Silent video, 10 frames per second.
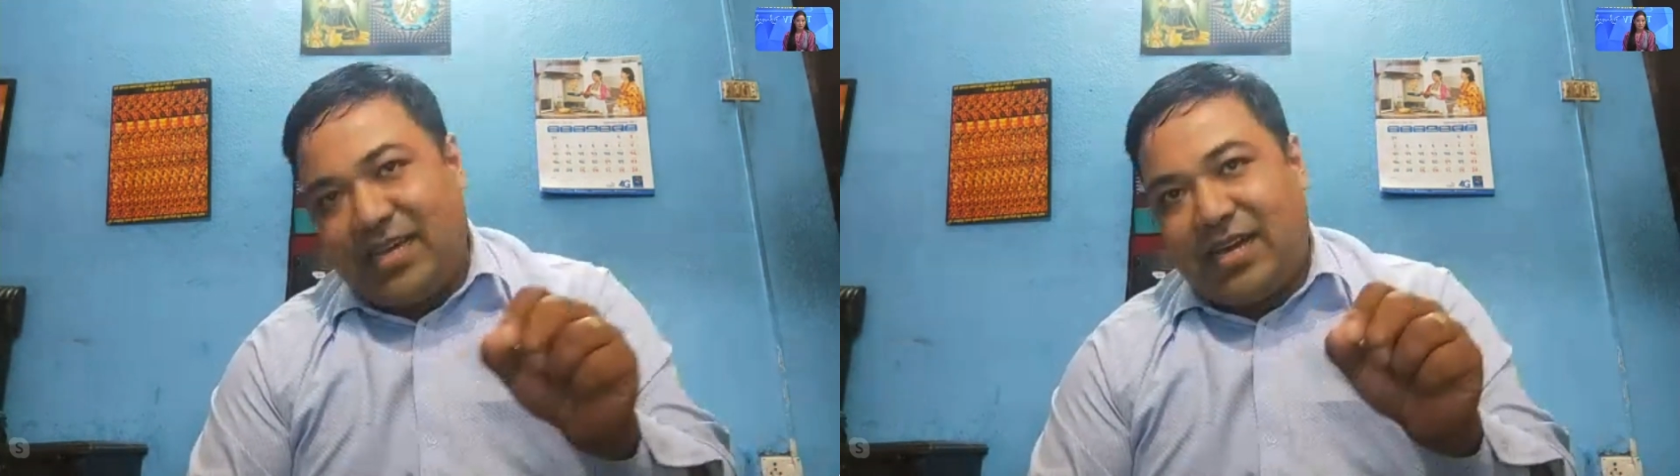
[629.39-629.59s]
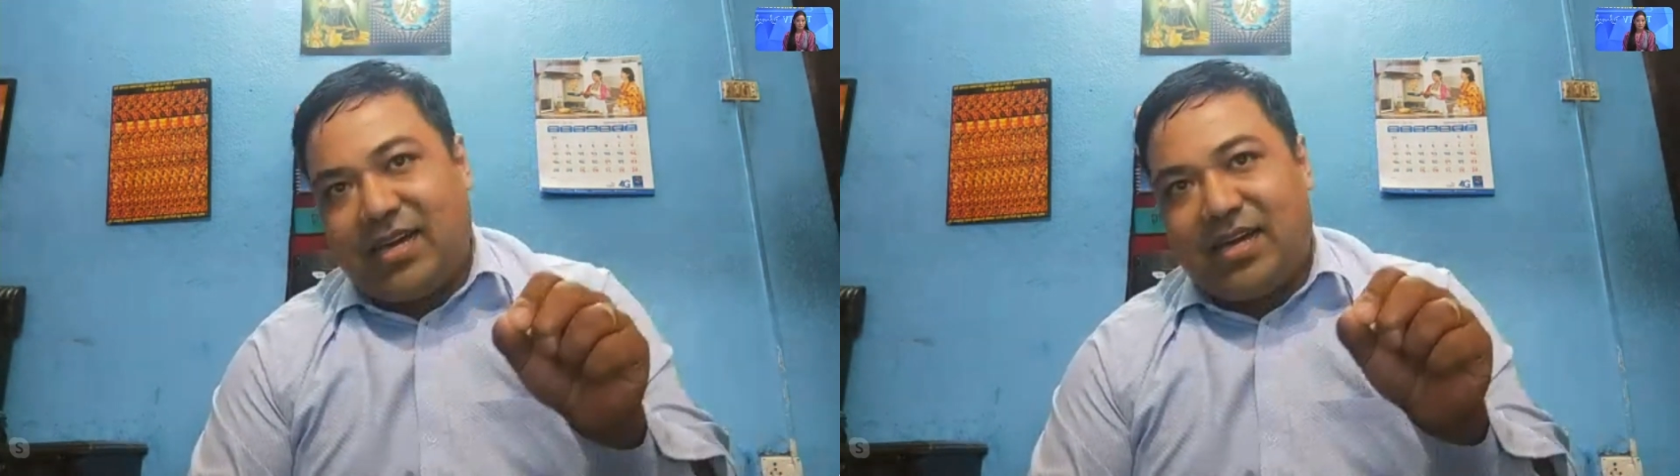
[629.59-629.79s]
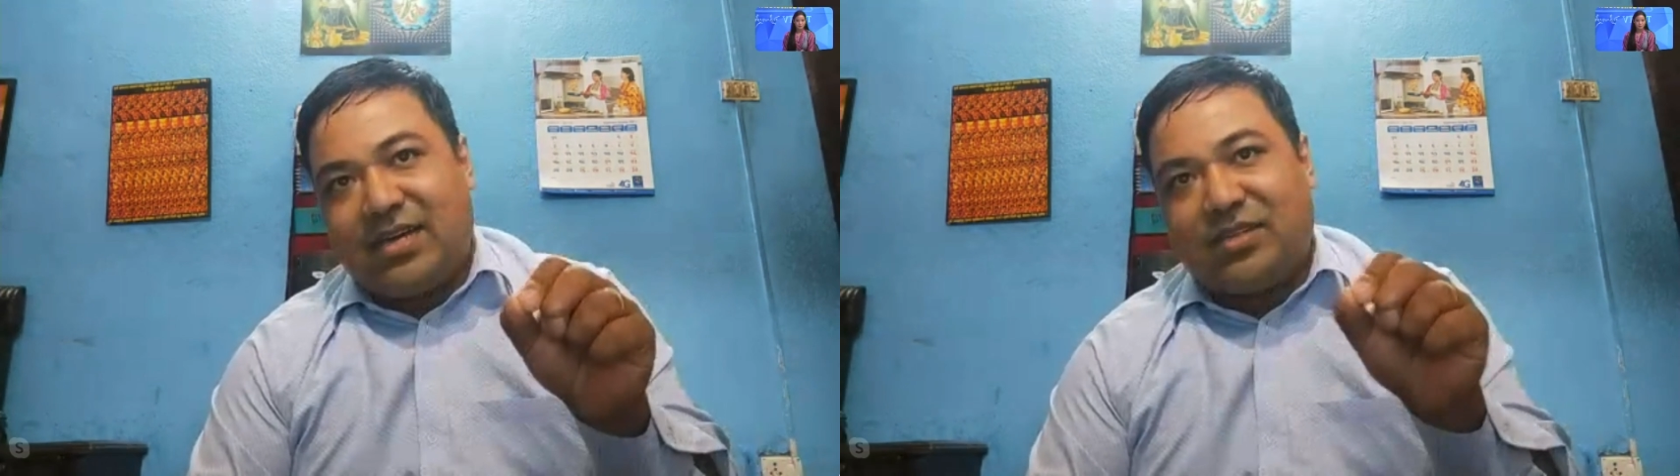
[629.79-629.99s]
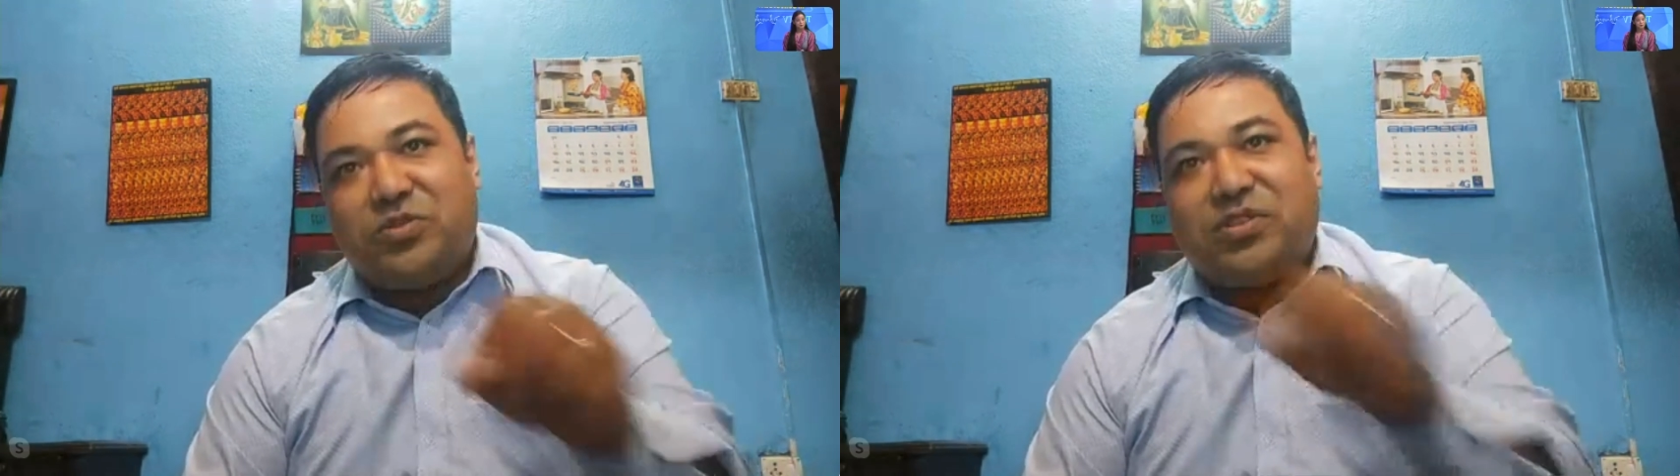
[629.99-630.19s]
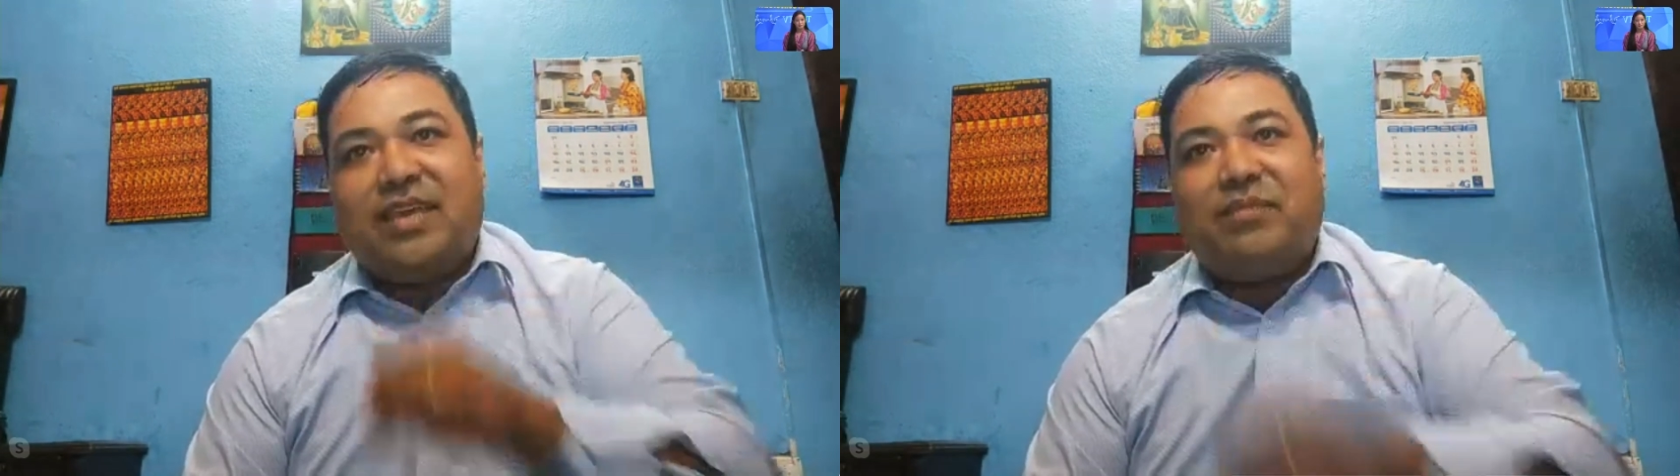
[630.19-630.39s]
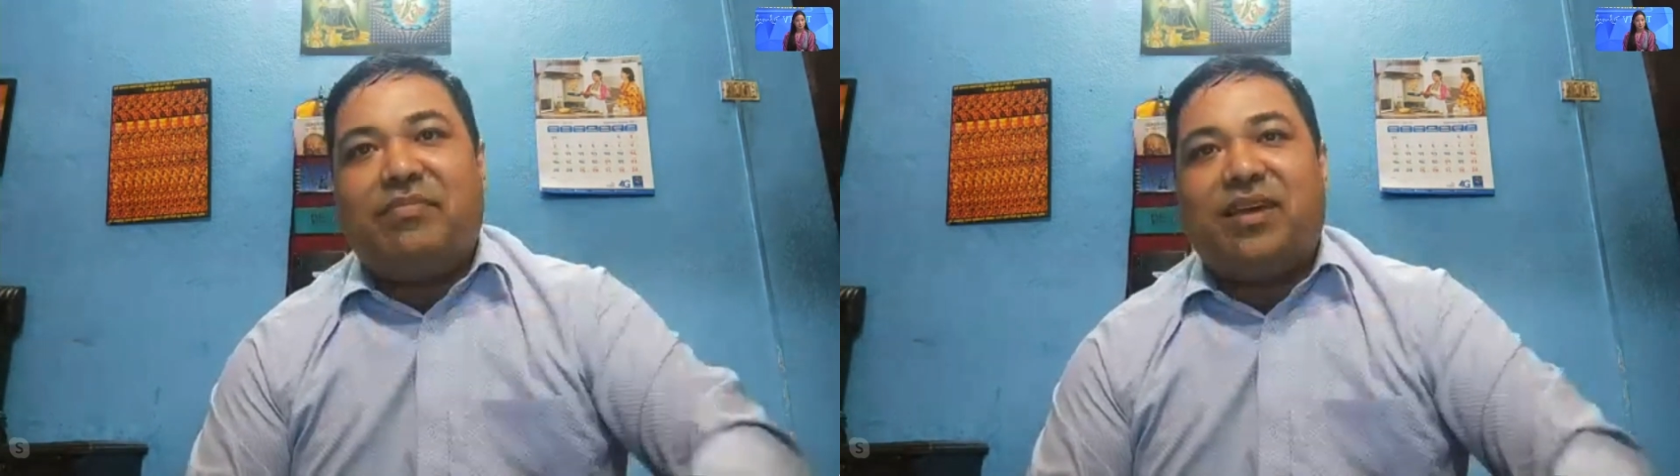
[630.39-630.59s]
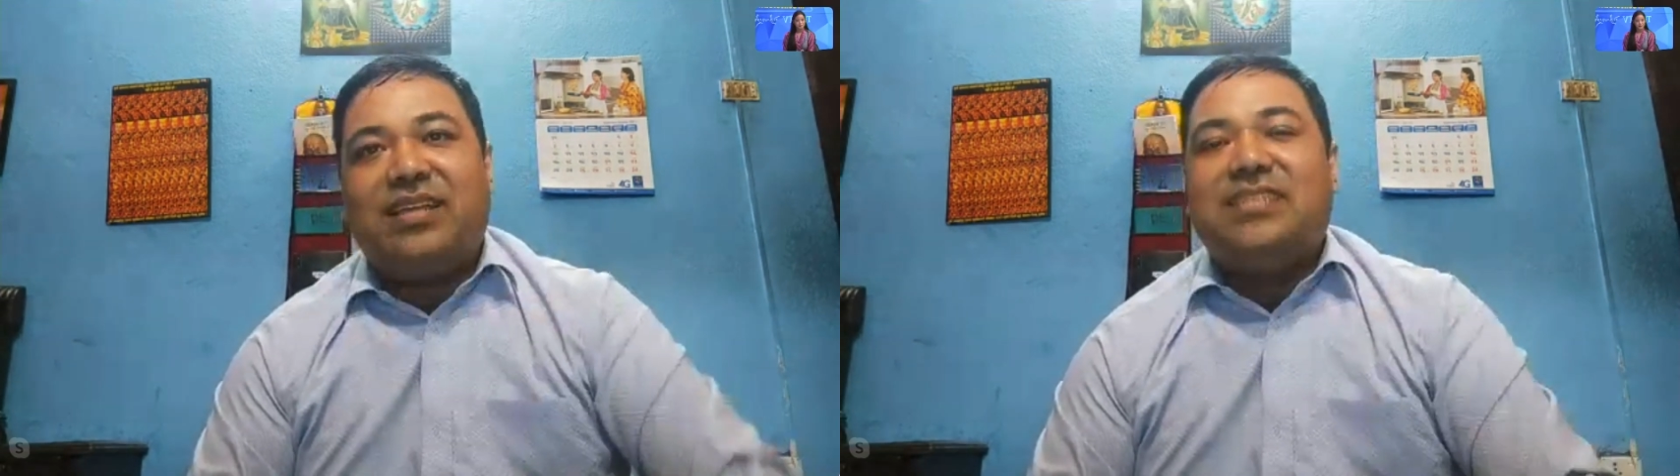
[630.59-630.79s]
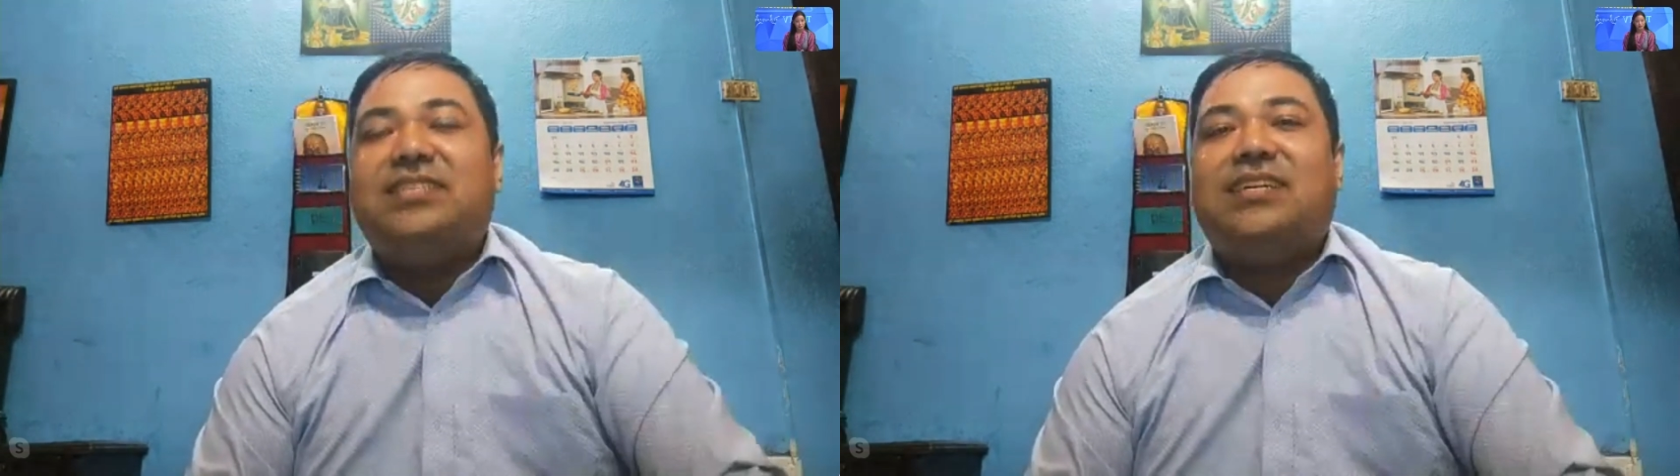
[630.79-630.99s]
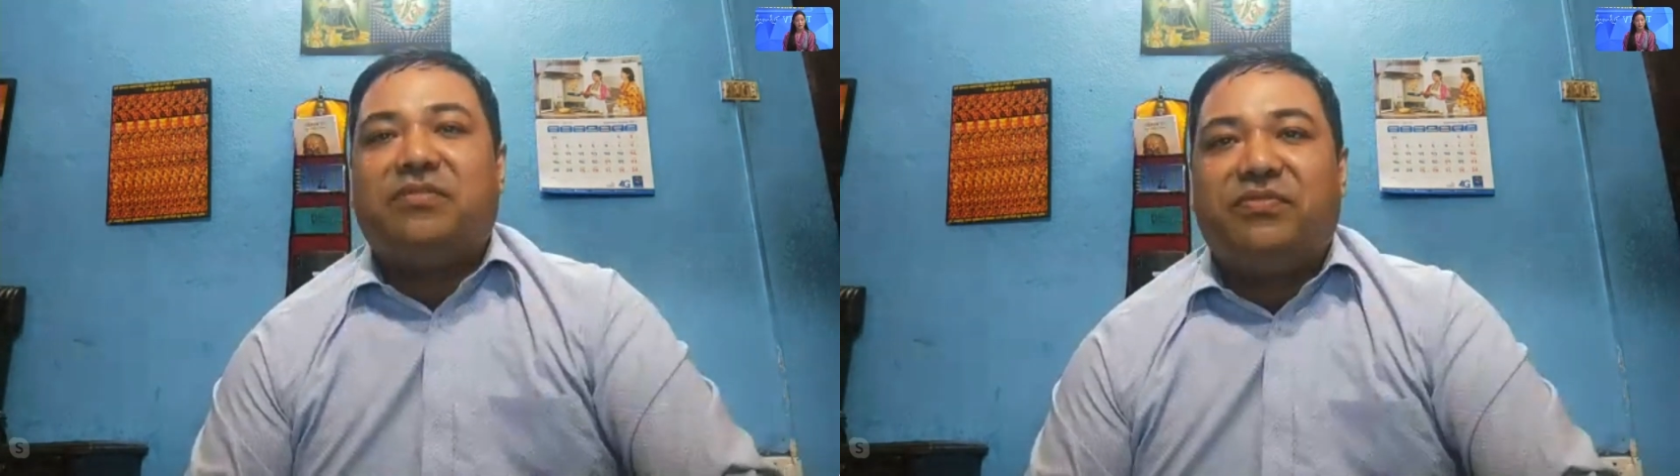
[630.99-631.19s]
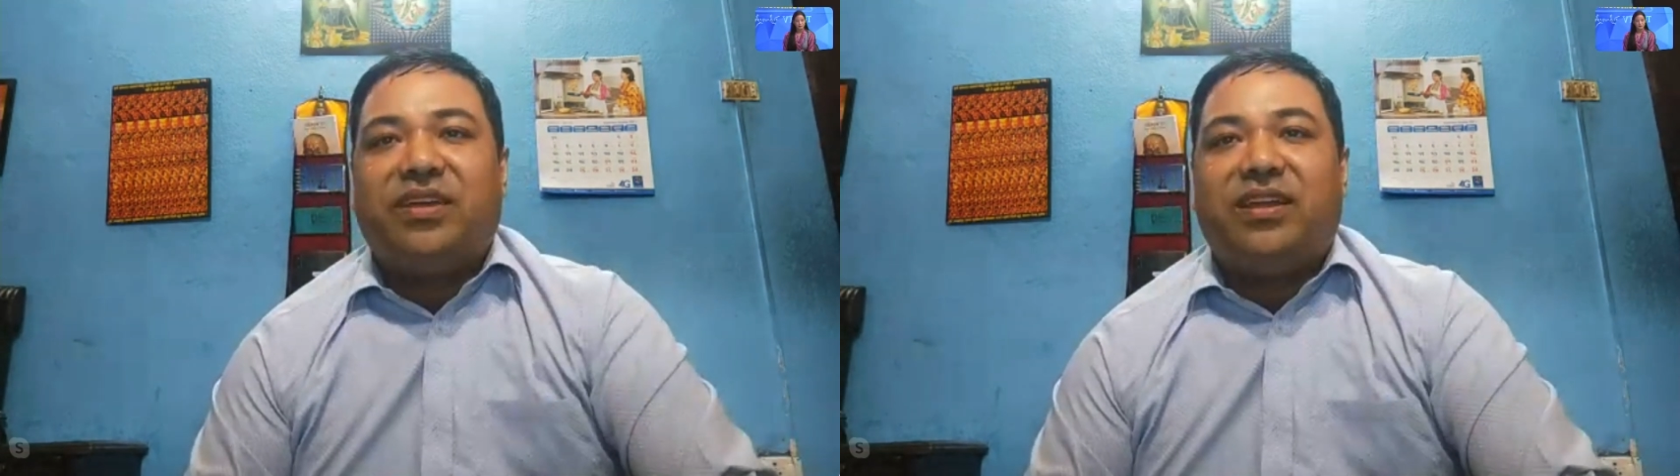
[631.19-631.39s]
to them. It is not the
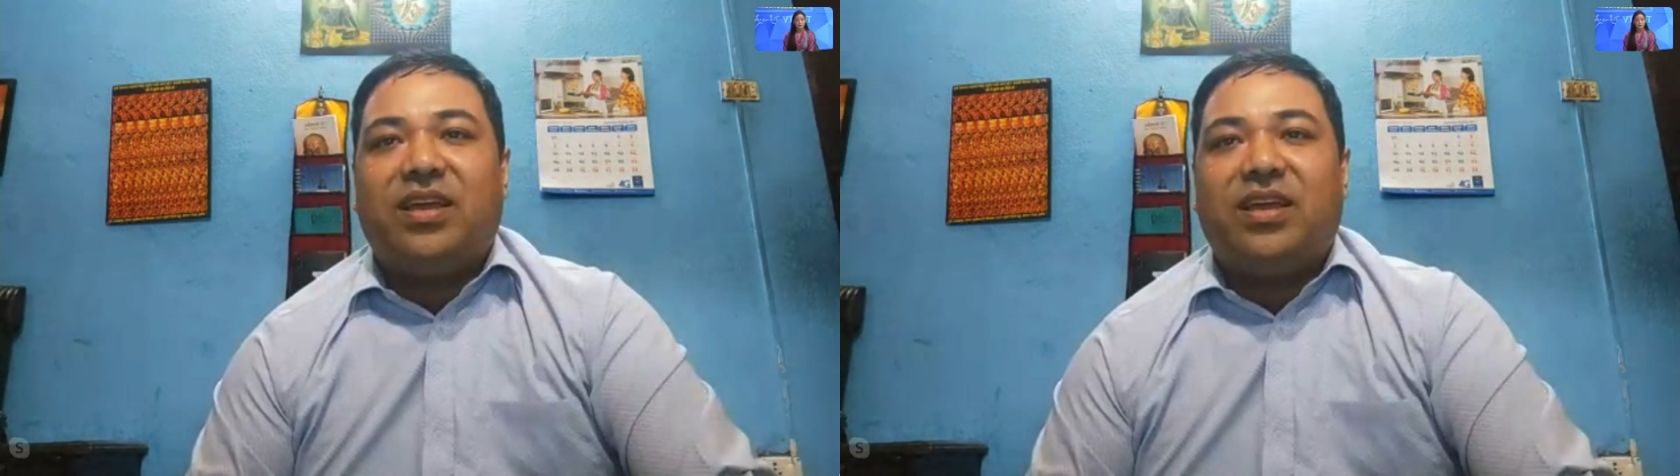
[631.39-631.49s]
fair.